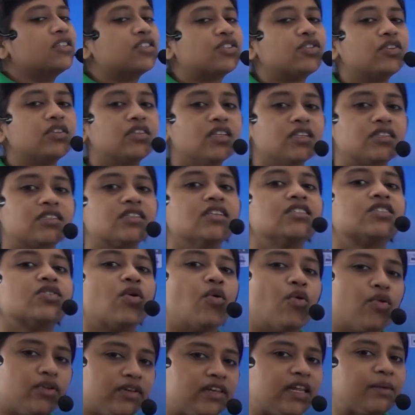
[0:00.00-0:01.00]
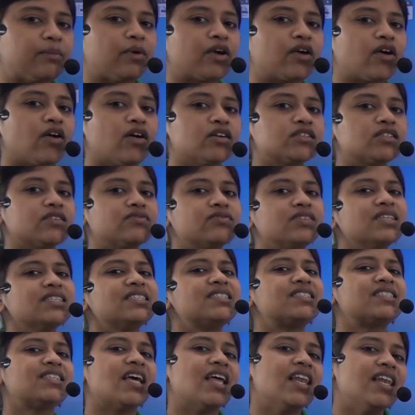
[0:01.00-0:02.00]
so this is only because of the
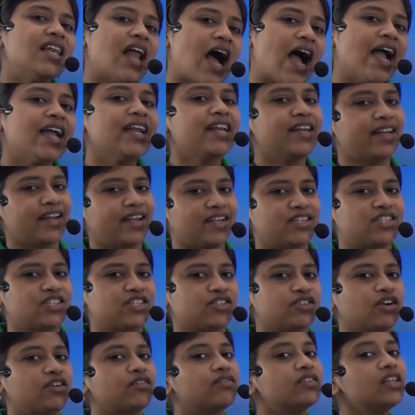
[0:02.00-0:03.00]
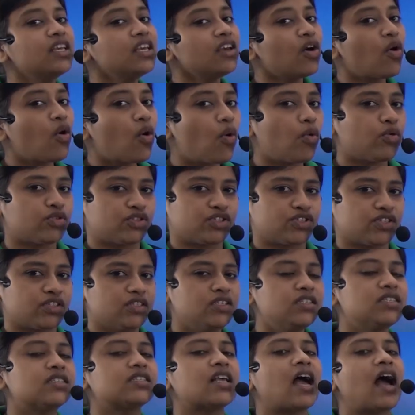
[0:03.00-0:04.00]
saline nature of the
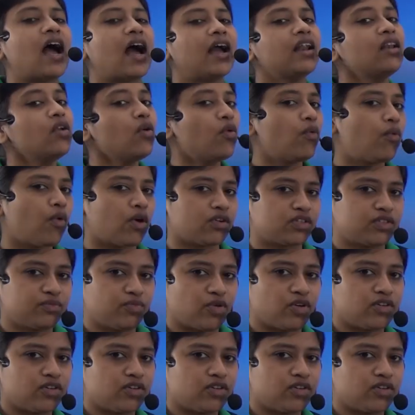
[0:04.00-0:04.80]
oceans and water